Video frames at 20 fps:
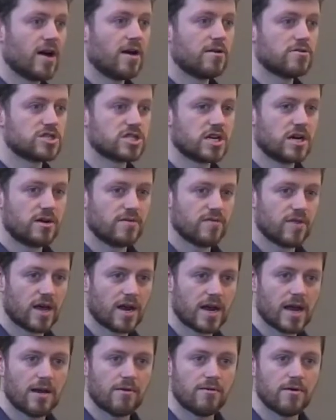outside of that
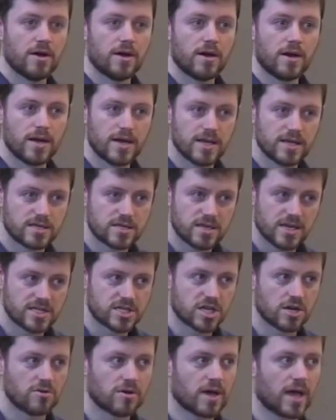area,
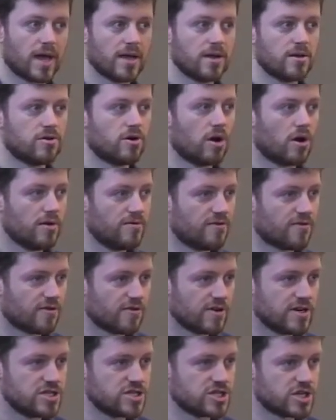it's okay, you're not
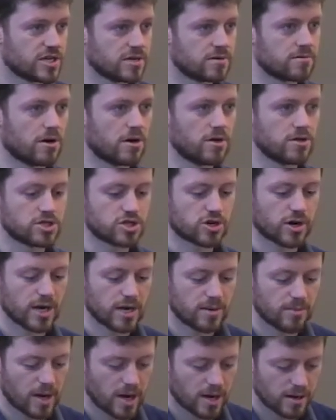infringing on the
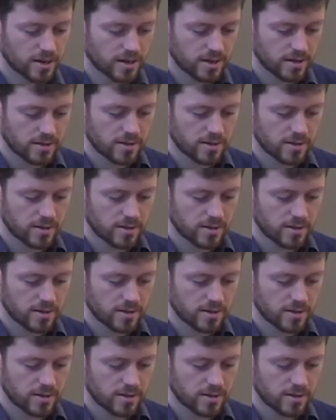trademark.